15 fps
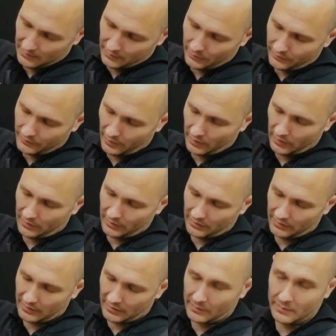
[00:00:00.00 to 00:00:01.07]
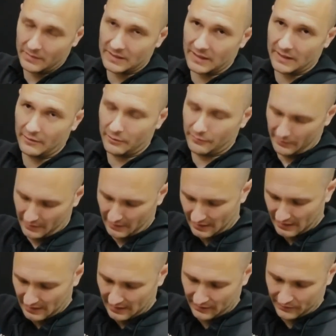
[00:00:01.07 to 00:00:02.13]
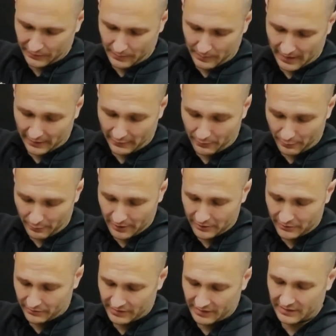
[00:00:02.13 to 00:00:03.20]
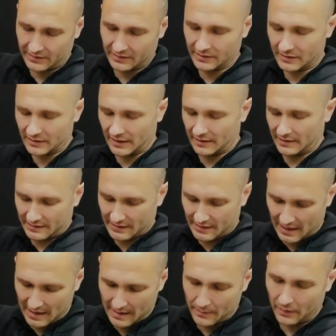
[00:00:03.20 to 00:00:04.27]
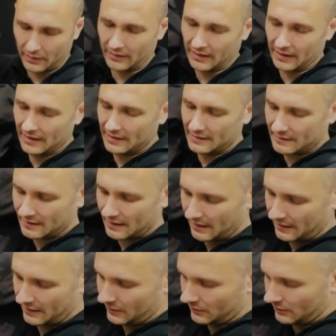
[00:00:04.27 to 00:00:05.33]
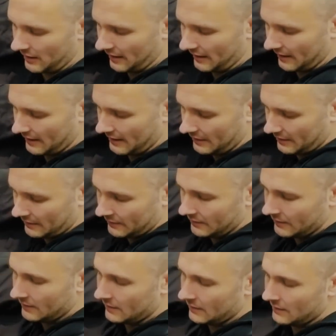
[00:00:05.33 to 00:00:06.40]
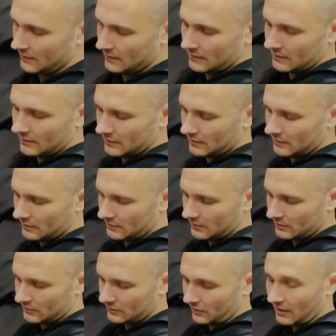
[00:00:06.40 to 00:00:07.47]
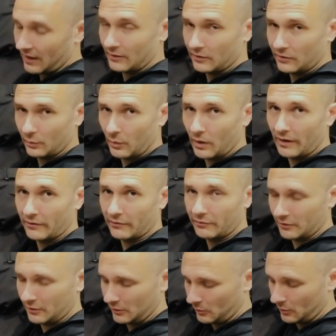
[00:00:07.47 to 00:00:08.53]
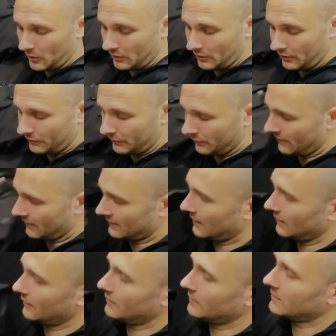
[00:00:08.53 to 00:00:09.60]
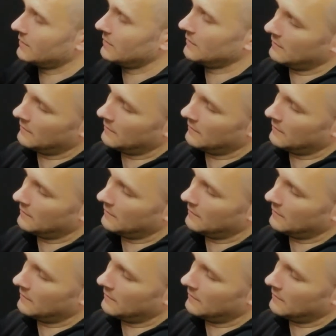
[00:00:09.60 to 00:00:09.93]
We've got thicker material for the knees for better abrasion resistance, and the same on the inside of the leg here, so that doesn't wear through on your footrest hangers.